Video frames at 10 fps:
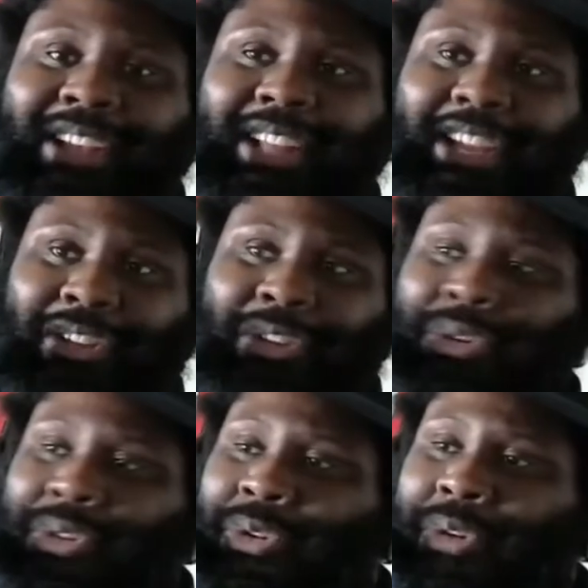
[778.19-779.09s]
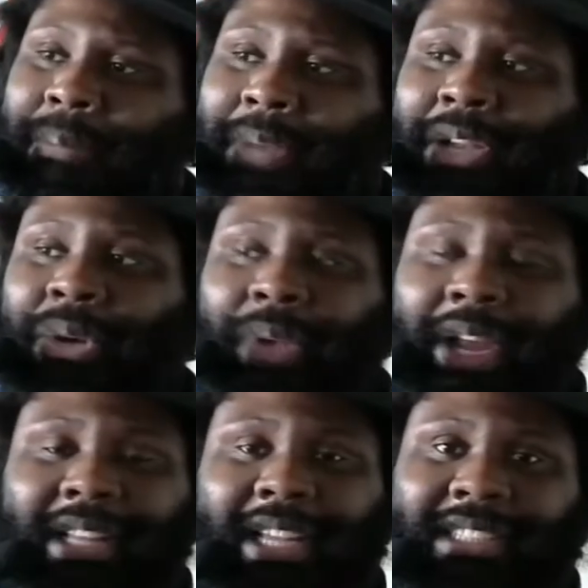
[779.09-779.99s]
Like you can be
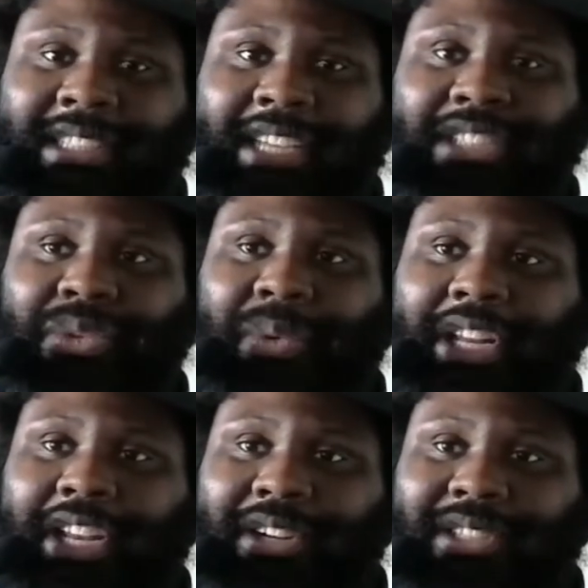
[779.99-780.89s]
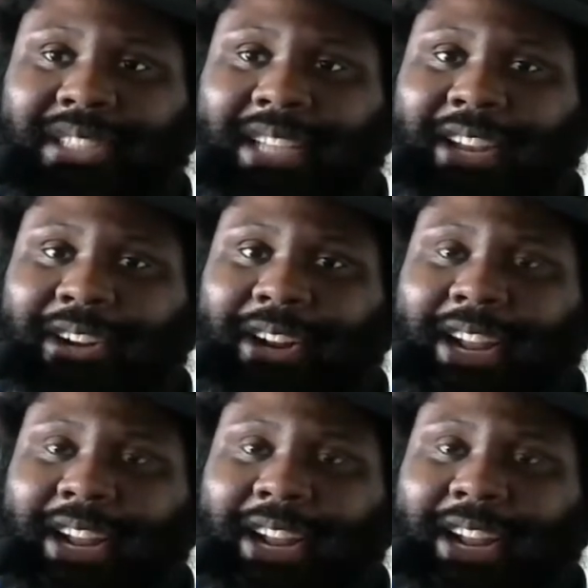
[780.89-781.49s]
great like 10, 20 years later,